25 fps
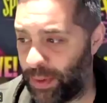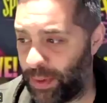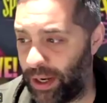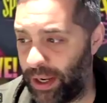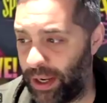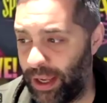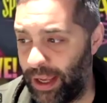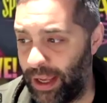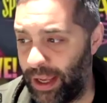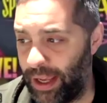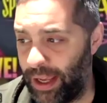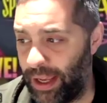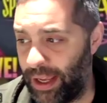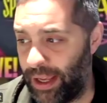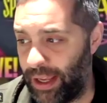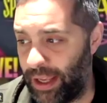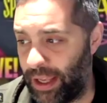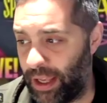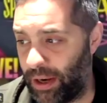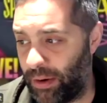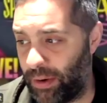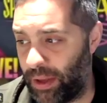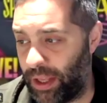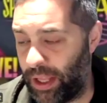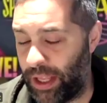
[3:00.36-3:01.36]
But
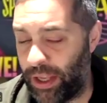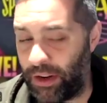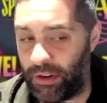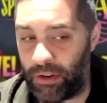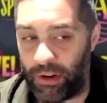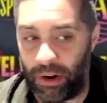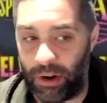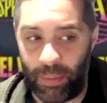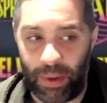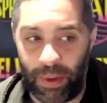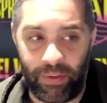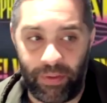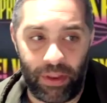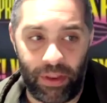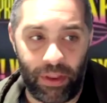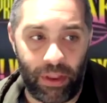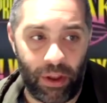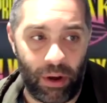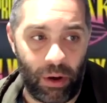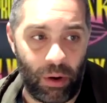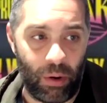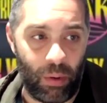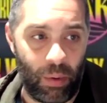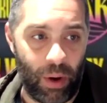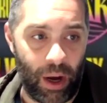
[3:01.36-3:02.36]
in the interim, even
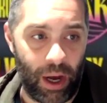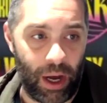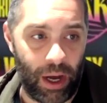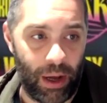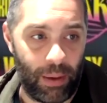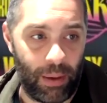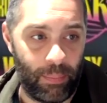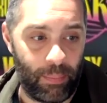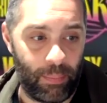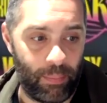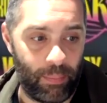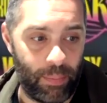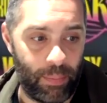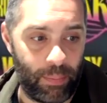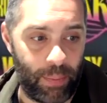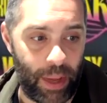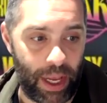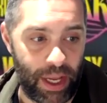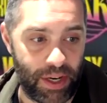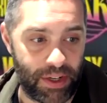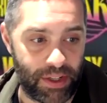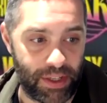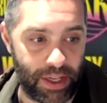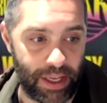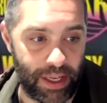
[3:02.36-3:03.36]
though
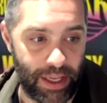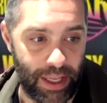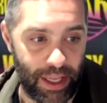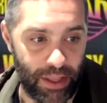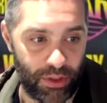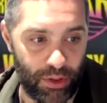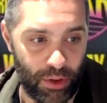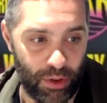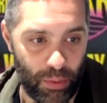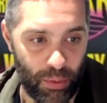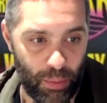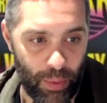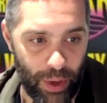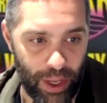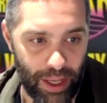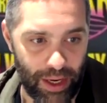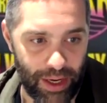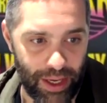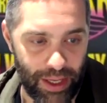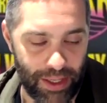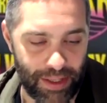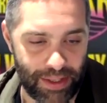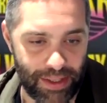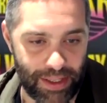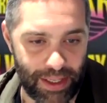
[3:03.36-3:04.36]
Paige did get the win,
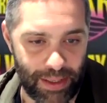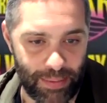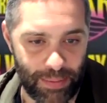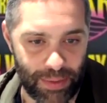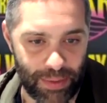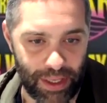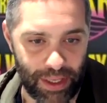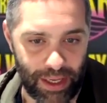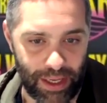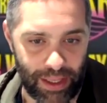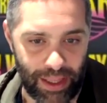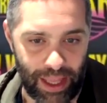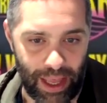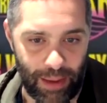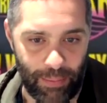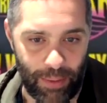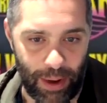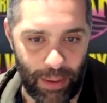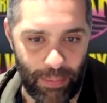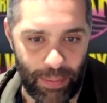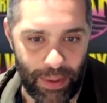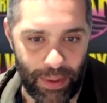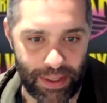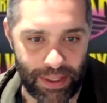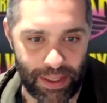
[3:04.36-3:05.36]
it seems like that
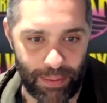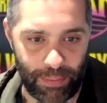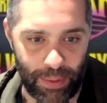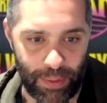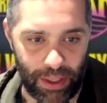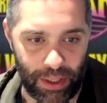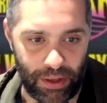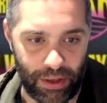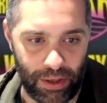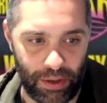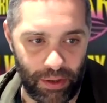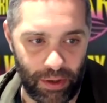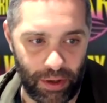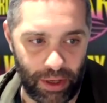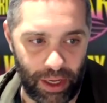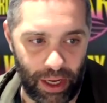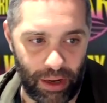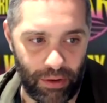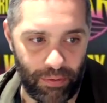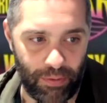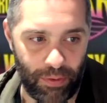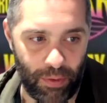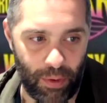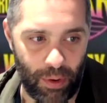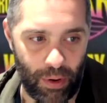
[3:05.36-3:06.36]
might be something to look
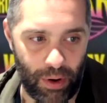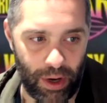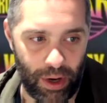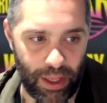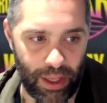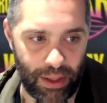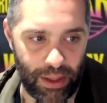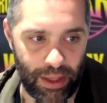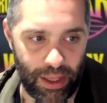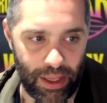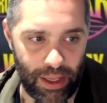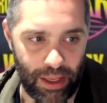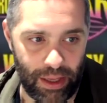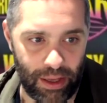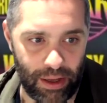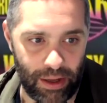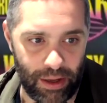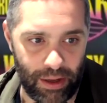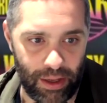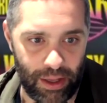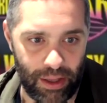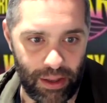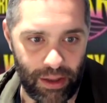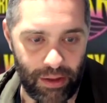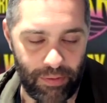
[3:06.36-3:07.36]
out for in
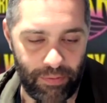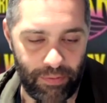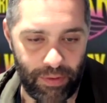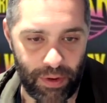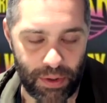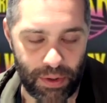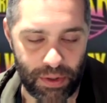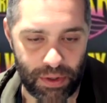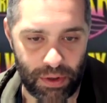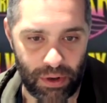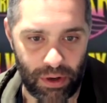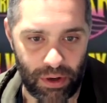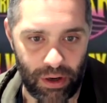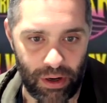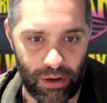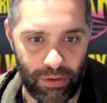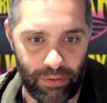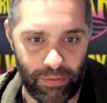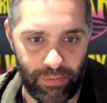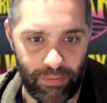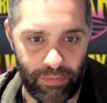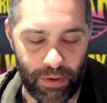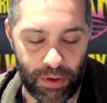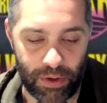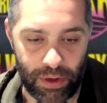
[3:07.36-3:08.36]
the future
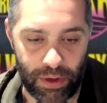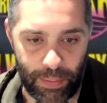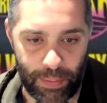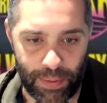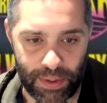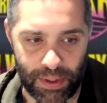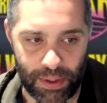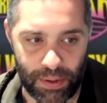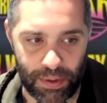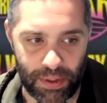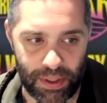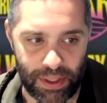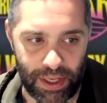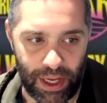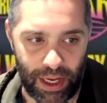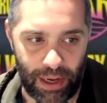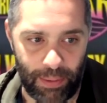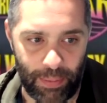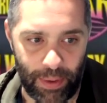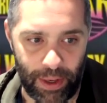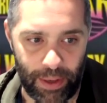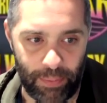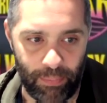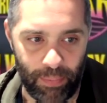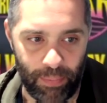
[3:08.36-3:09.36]
episodes of
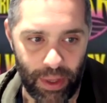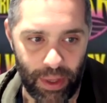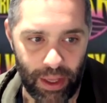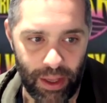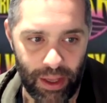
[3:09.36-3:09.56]
Dynamite.